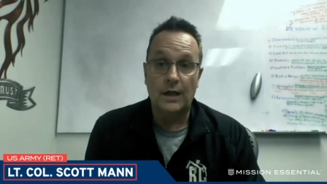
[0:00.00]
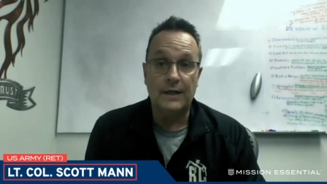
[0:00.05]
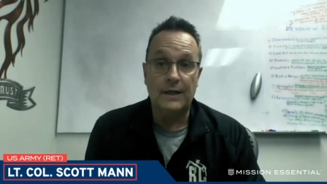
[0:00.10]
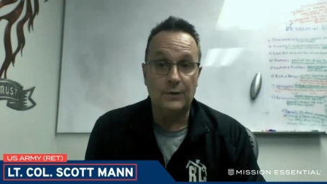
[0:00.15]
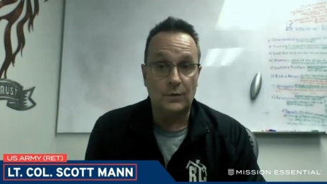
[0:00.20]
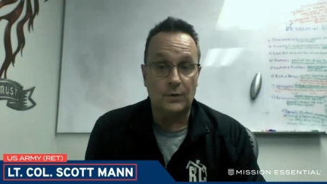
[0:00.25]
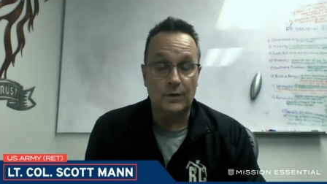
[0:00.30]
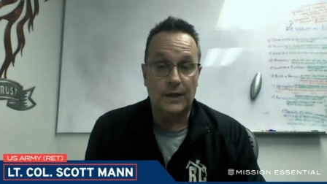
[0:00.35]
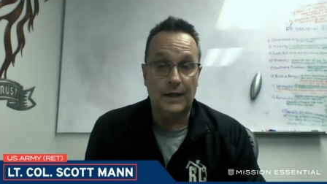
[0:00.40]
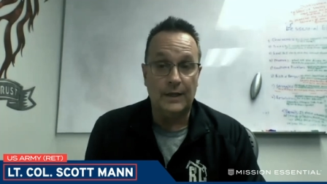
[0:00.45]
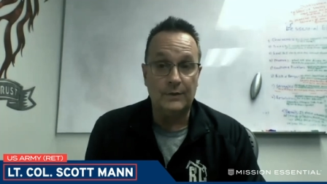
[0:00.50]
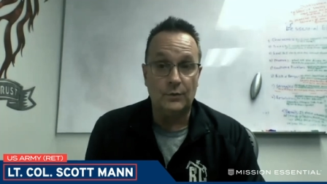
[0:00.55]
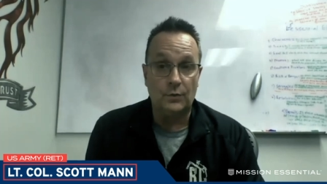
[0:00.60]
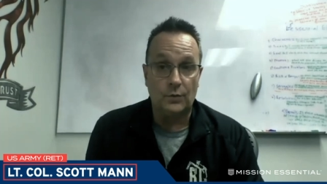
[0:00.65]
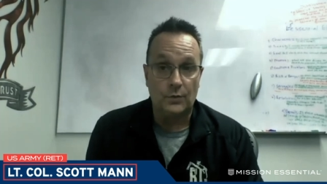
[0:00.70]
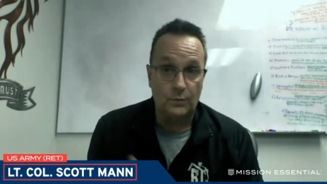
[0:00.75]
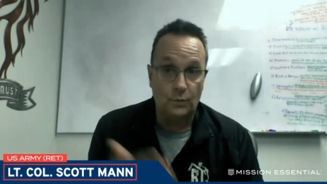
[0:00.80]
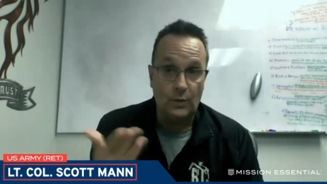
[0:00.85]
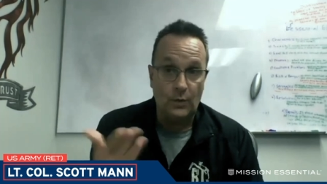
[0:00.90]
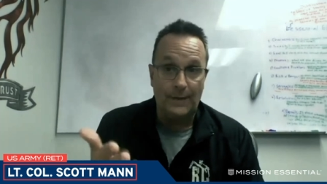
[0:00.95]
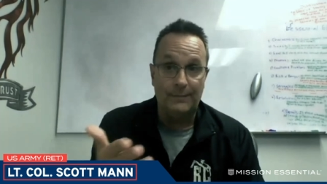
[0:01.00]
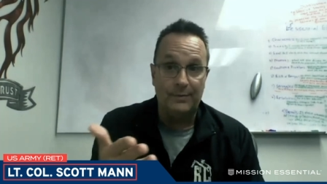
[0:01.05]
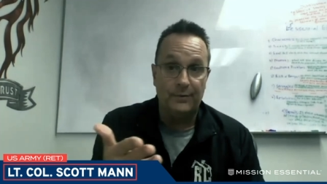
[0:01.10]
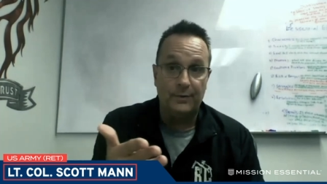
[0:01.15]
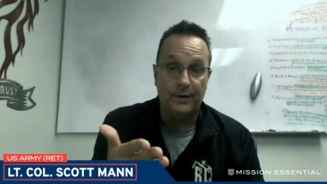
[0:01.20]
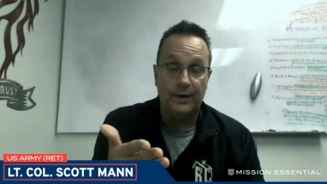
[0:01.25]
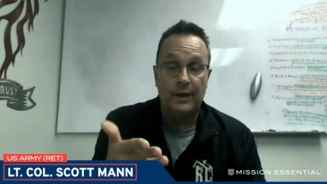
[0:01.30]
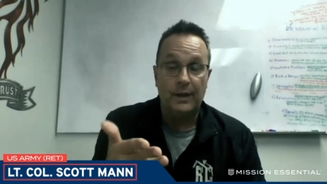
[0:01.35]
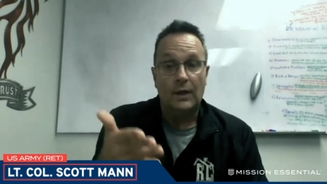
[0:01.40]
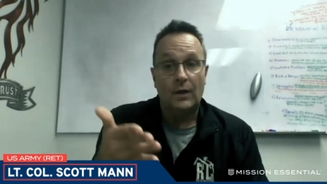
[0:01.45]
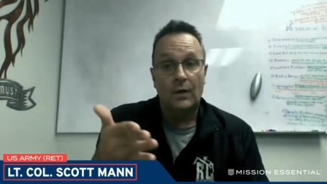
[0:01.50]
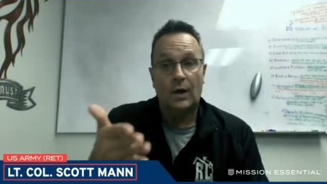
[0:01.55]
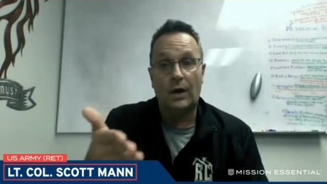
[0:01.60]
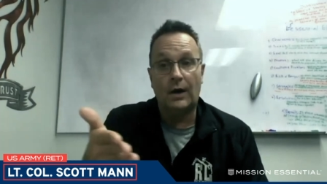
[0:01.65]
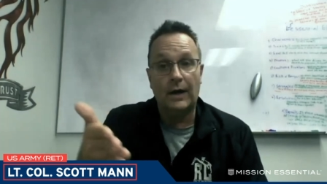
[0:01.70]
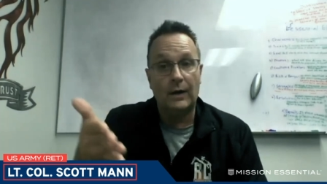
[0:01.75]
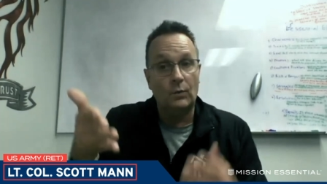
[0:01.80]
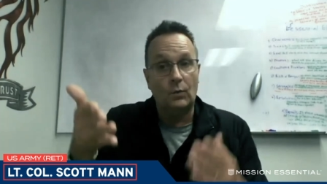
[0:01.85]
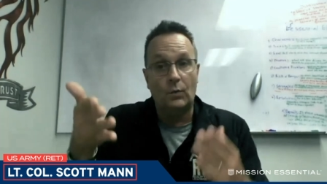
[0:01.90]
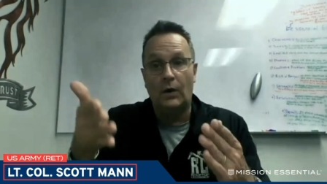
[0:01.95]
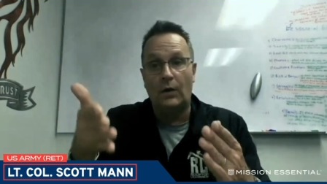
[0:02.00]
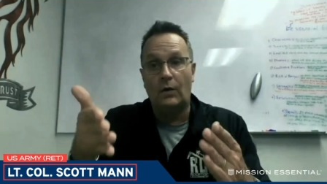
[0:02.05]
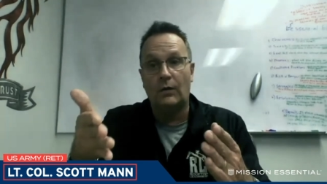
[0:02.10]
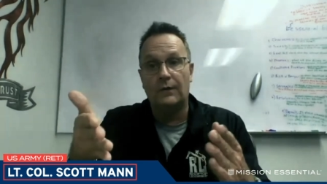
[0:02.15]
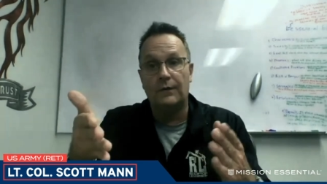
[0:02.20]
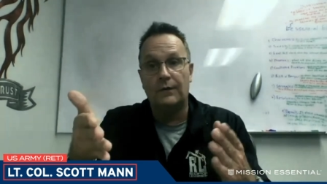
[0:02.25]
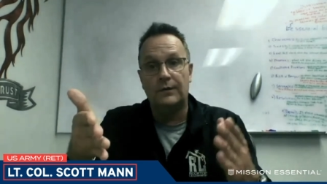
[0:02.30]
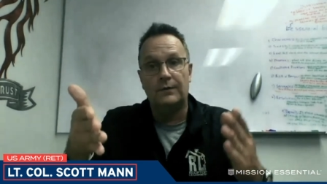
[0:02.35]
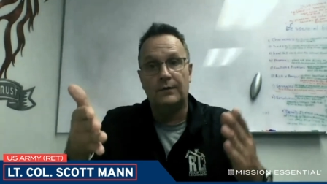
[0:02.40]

at your at your weaponry. All right. Well,